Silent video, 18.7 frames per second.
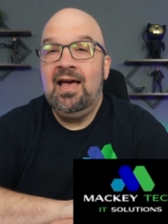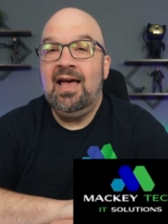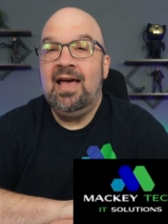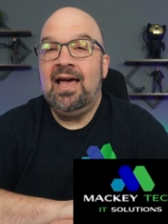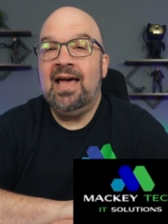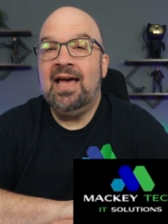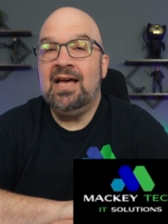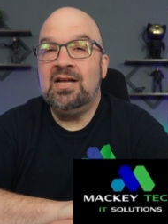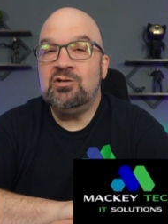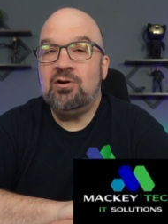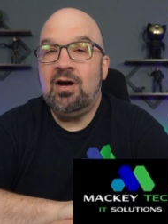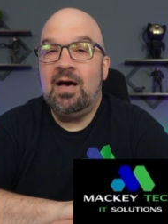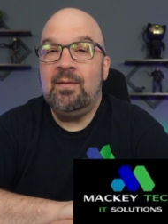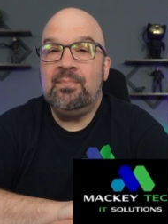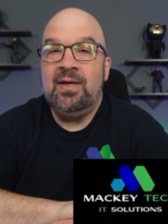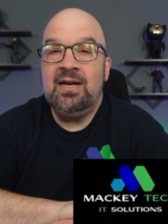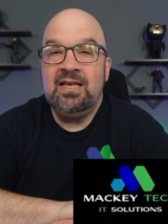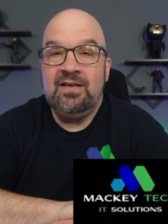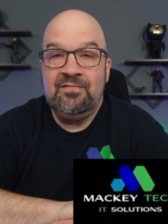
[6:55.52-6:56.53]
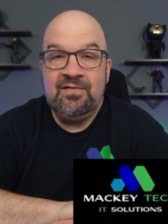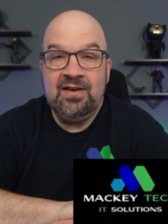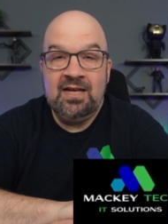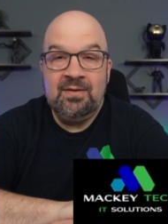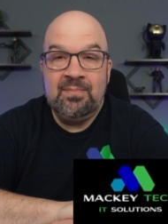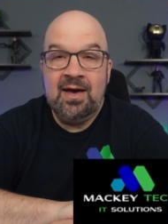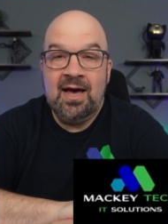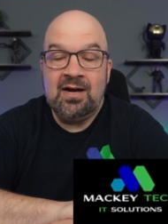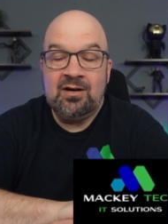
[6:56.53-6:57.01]
and drop any
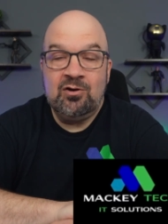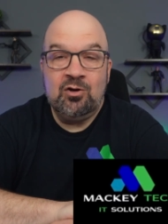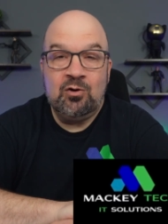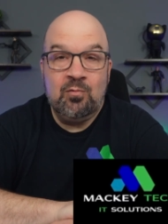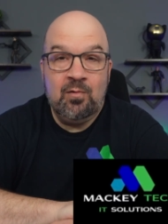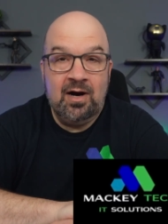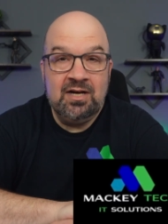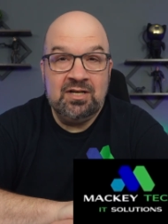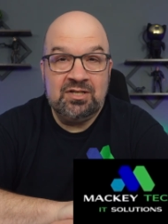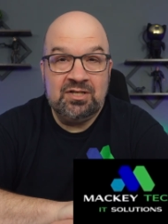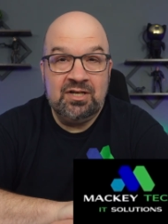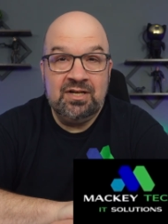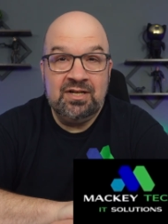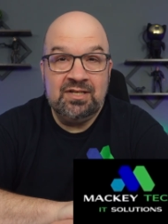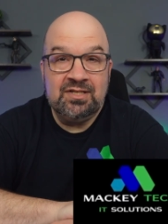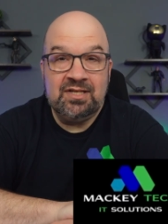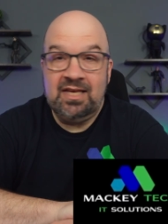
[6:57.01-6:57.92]
feedback or questions